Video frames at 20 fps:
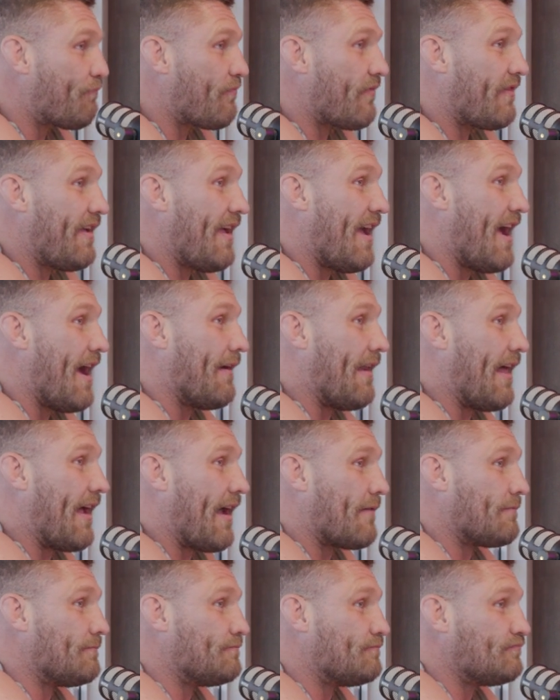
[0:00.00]
Yeah, I'm
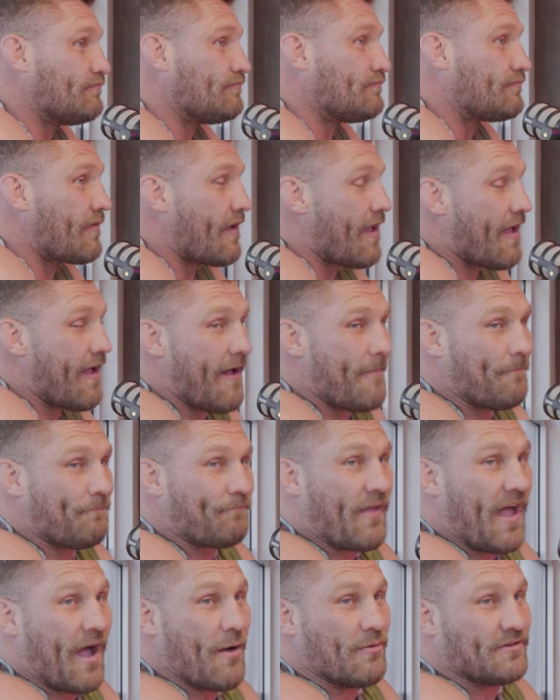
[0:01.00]
like,
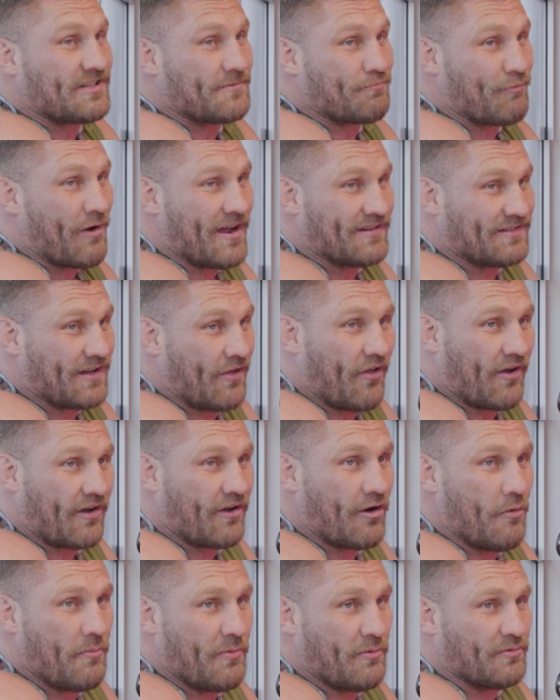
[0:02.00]
I was surprised. I thought
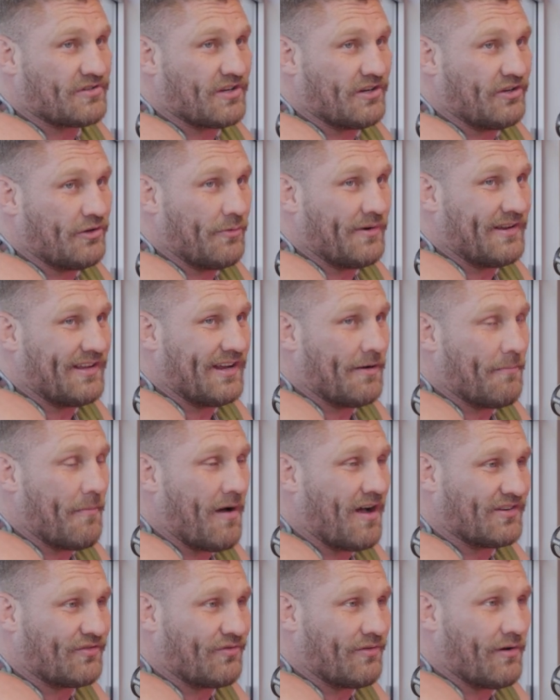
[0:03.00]
Kobe was going to do what he did to
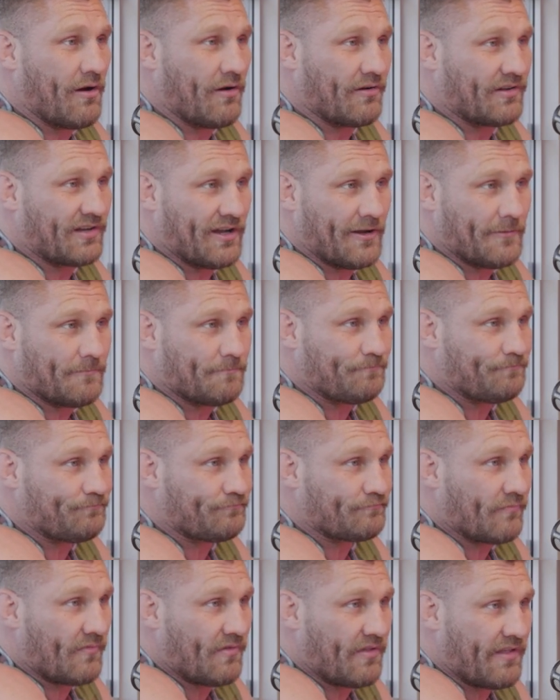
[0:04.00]
Machida all the time.
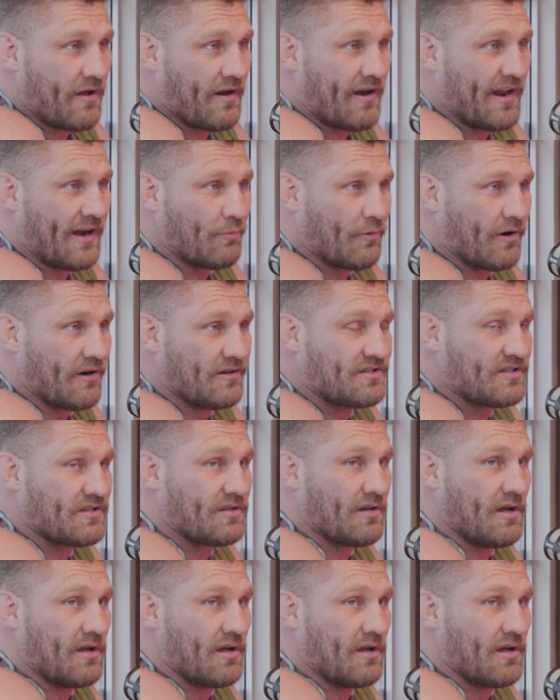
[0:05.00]
Leon Edwards.